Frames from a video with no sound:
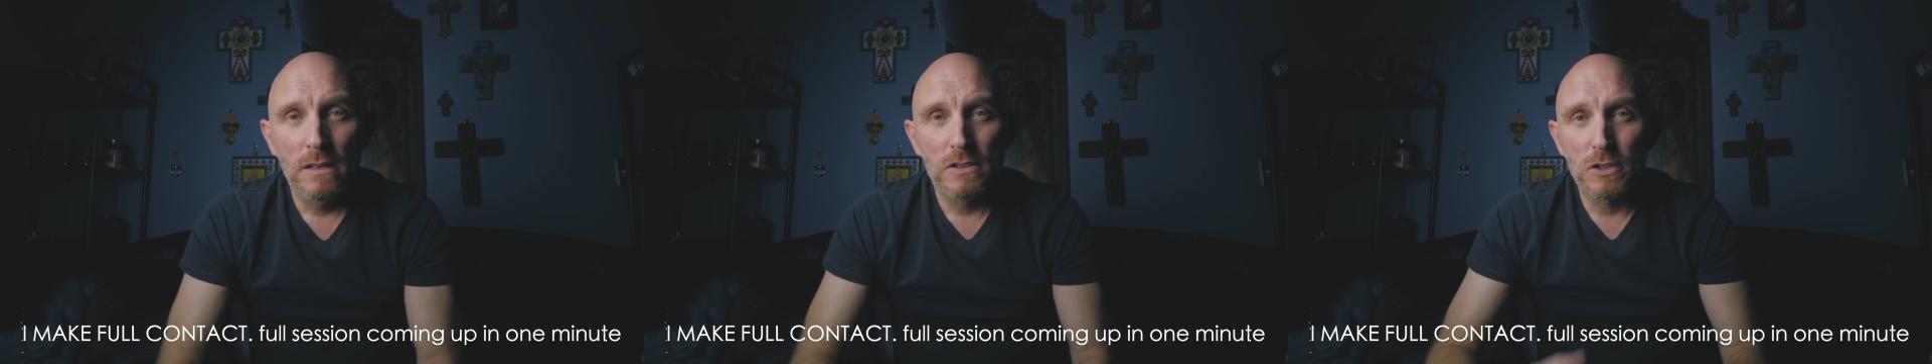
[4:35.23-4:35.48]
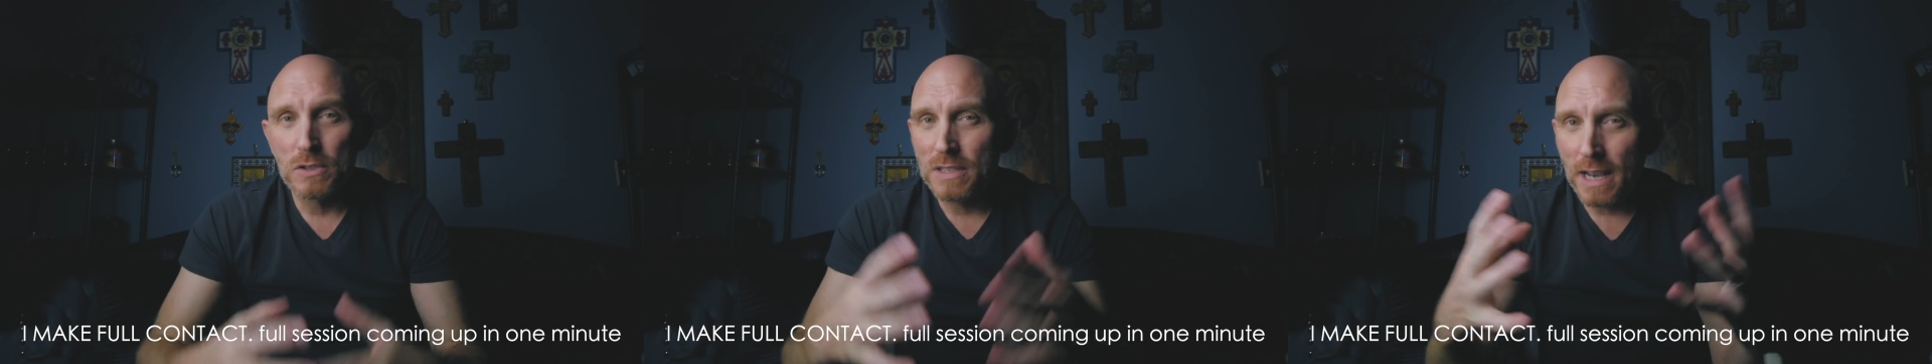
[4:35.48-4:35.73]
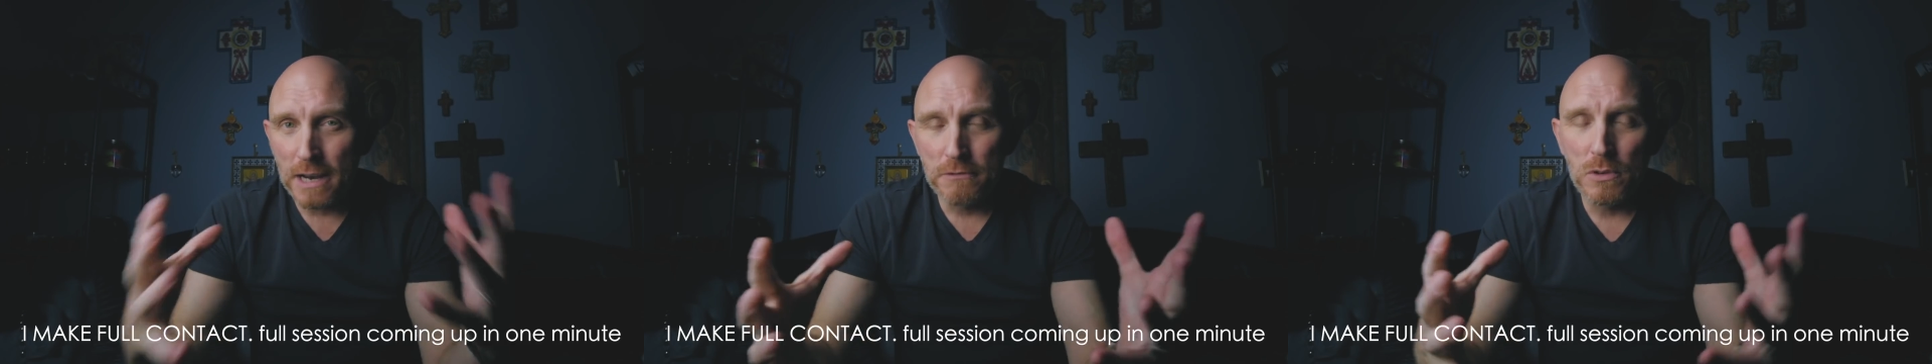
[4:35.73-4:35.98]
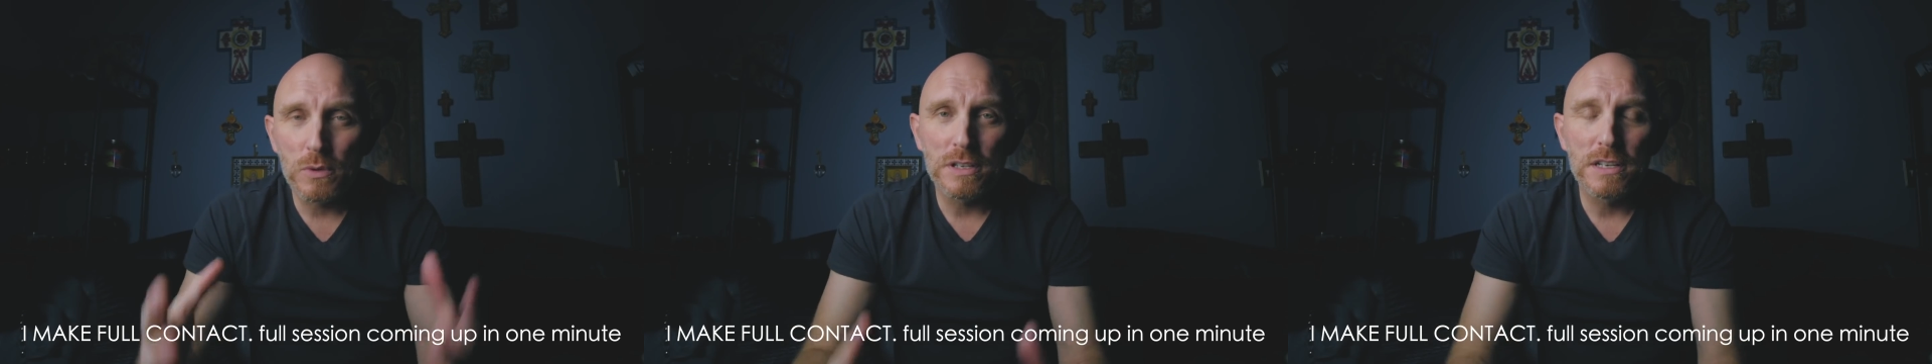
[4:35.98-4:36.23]
So to
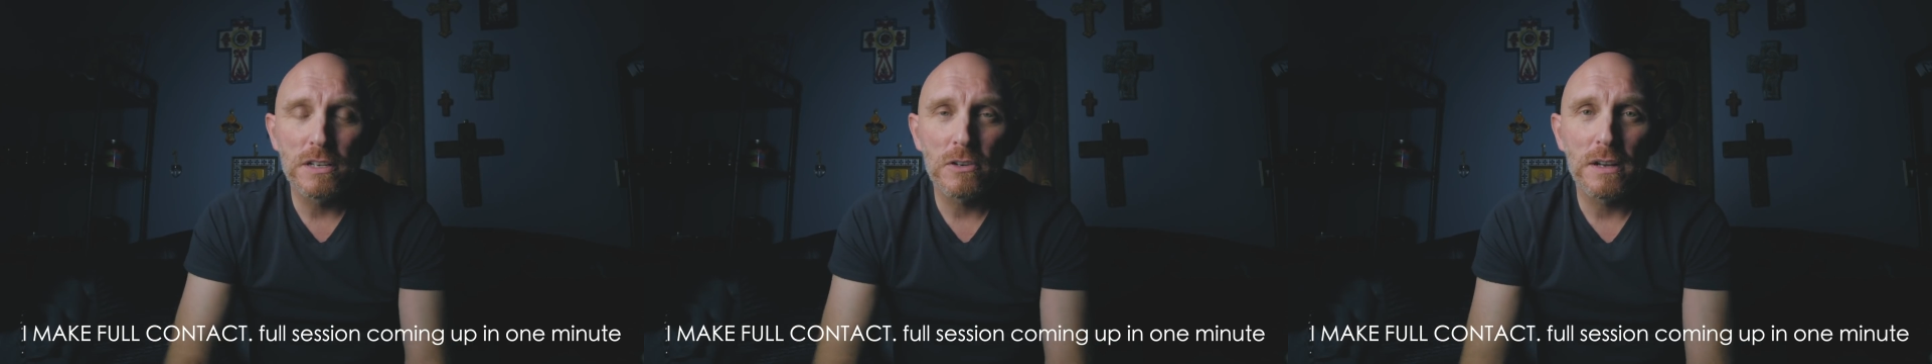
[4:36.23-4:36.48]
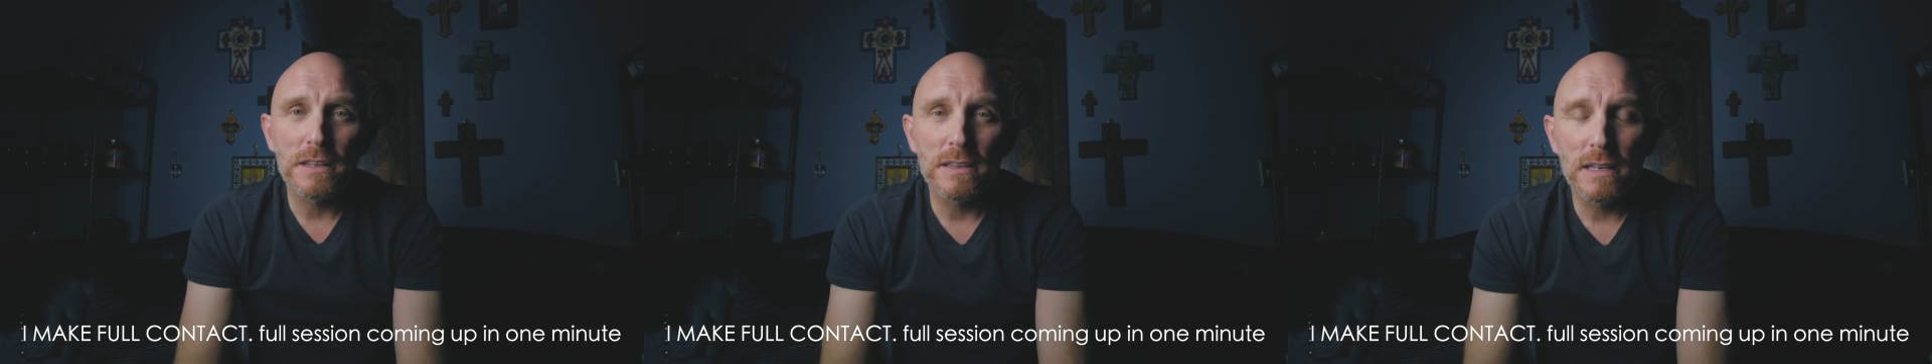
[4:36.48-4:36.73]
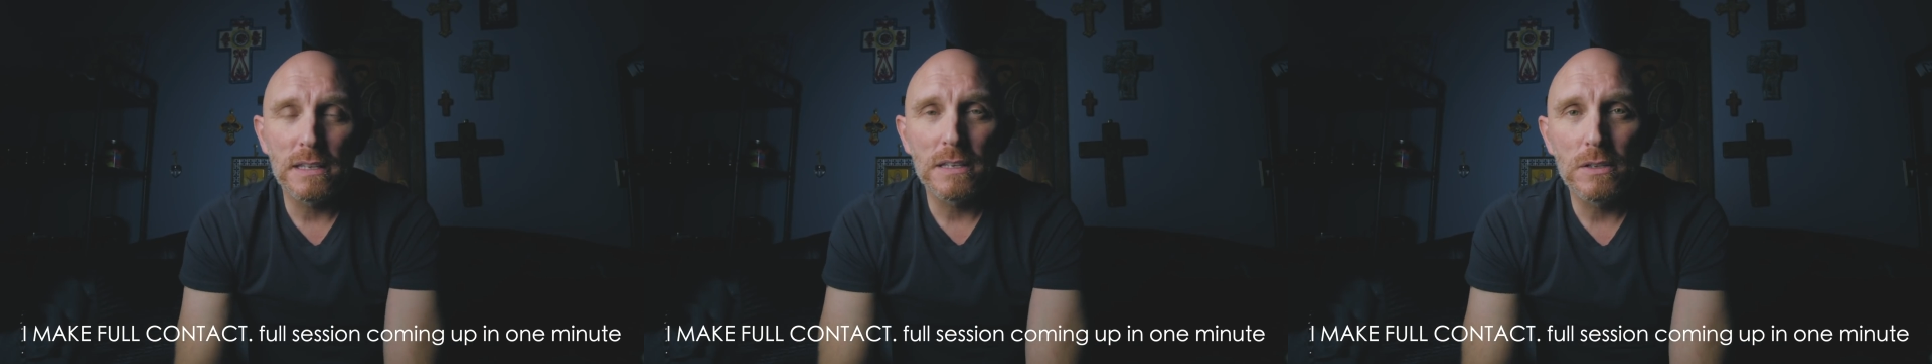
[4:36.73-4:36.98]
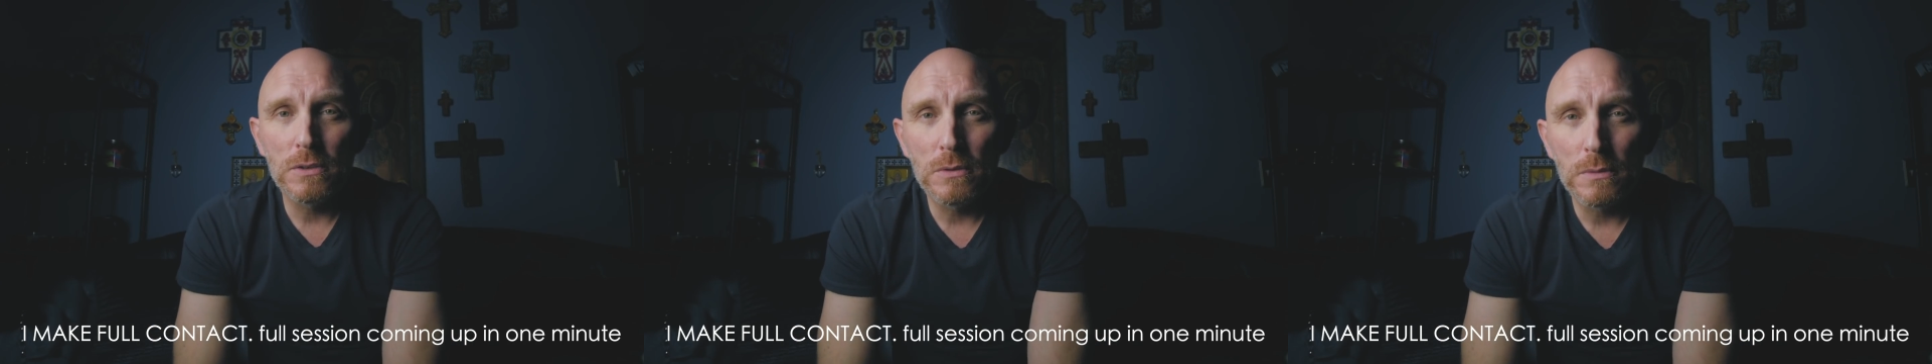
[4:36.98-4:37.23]
everyone here, I
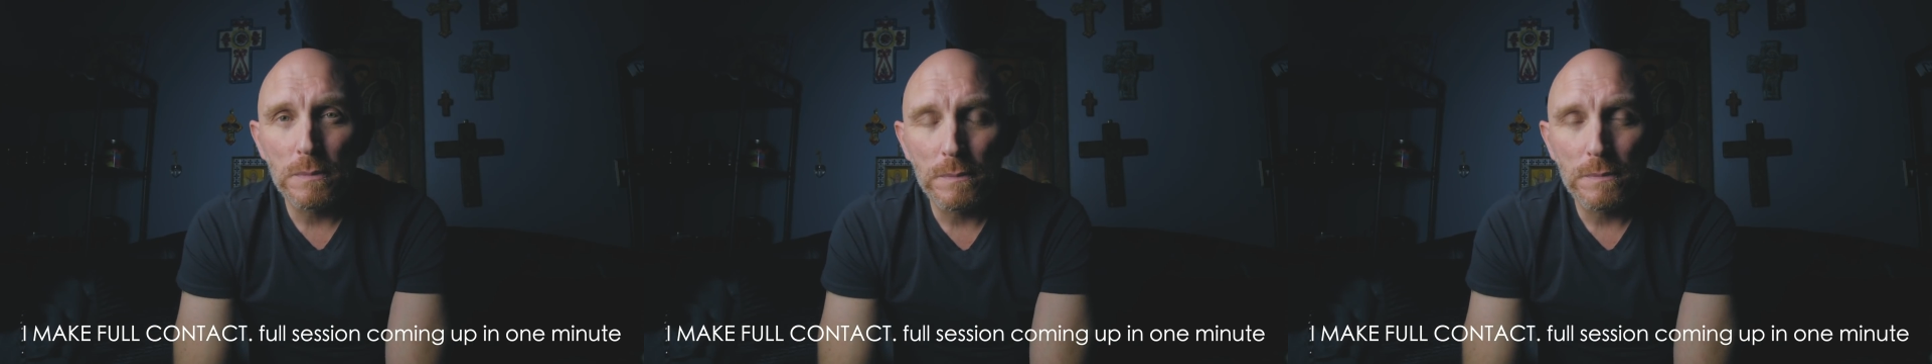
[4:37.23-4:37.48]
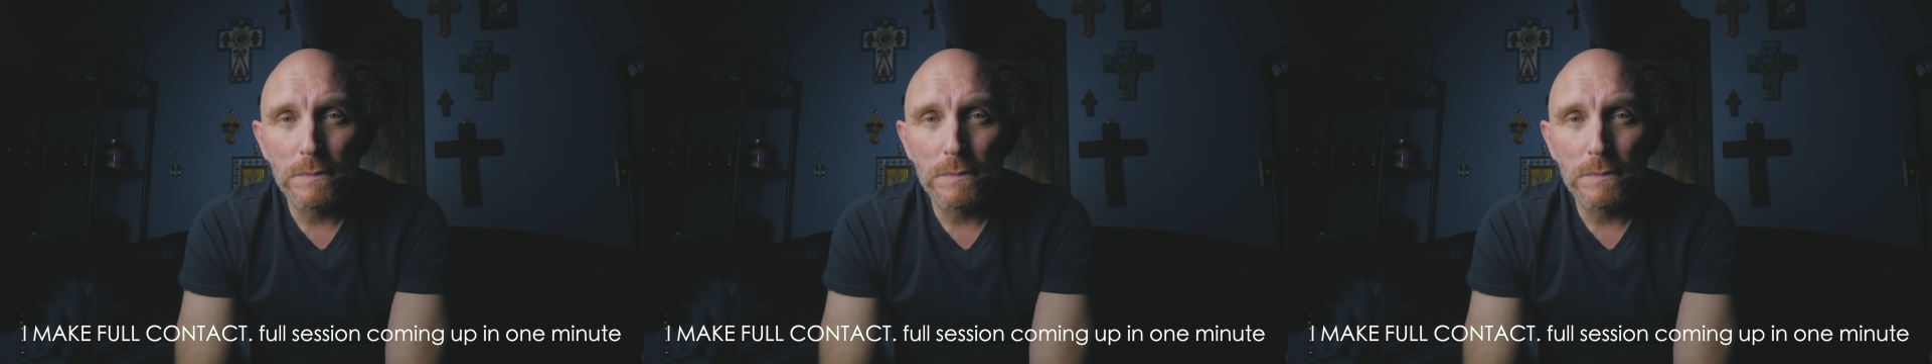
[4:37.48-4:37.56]
thank you